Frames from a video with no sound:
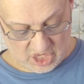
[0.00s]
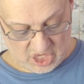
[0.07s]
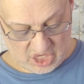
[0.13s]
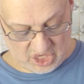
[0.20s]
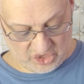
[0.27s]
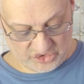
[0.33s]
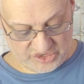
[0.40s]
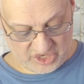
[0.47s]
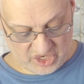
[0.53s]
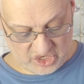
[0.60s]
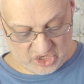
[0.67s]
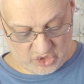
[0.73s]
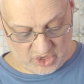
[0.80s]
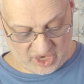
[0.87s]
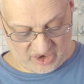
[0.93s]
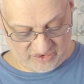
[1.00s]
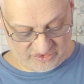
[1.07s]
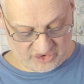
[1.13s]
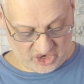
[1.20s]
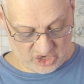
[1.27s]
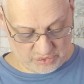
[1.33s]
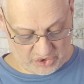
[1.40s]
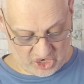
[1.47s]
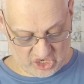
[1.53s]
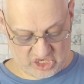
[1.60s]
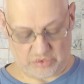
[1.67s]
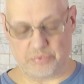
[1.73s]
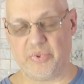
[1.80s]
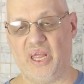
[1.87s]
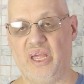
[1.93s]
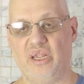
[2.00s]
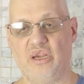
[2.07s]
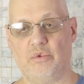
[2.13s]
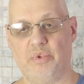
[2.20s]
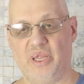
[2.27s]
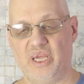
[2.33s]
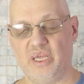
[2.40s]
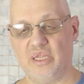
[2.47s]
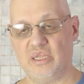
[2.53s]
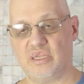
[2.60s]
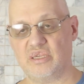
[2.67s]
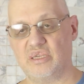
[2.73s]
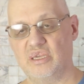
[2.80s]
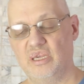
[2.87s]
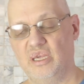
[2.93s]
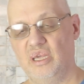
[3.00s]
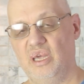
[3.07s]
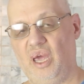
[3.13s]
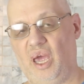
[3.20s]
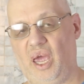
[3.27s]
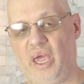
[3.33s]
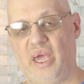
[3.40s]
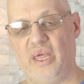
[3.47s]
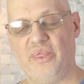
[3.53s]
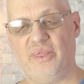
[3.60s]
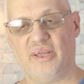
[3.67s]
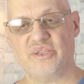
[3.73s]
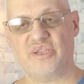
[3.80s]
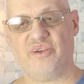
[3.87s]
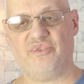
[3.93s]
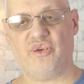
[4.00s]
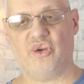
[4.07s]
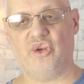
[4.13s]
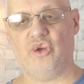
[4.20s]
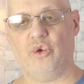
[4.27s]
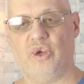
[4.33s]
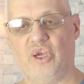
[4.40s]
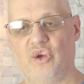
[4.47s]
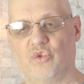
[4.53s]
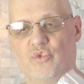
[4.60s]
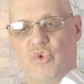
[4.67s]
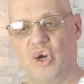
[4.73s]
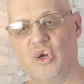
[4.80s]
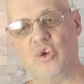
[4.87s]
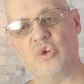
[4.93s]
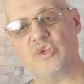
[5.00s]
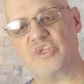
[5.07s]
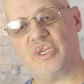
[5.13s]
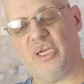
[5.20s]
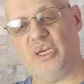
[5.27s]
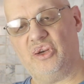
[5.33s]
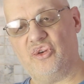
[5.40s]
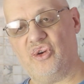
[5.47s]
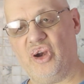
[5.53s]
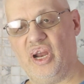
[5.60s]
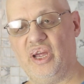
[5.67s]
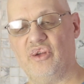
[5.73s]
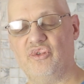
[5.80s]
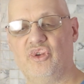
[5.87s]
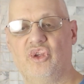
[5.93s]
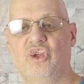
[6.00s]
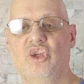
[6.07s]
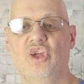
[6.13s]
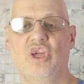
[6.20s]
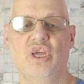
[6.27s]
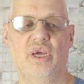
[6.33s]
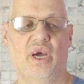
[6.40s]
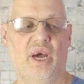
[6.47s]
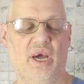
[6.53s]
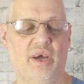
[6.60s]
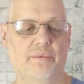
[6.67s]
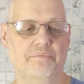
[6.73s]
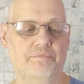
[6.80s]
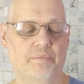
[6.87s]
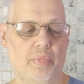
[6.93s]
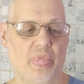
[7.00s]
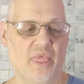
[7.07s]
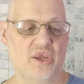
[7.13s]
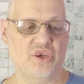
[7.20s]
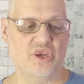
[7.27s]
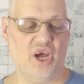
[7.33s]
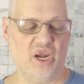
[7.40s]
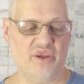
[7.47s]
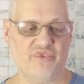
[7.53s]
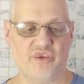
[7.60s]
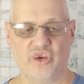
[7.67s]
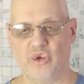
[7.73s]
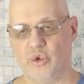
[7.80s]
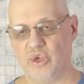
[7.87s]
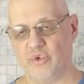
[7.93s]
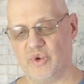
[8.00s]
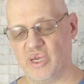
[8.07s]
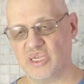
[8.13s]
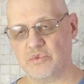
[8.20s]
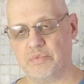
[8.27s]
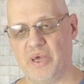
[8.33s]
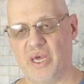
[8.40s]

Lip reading: it'll tell you how far apart to plant your plants. And that's if you're doing rows in ground, not if you're doing raised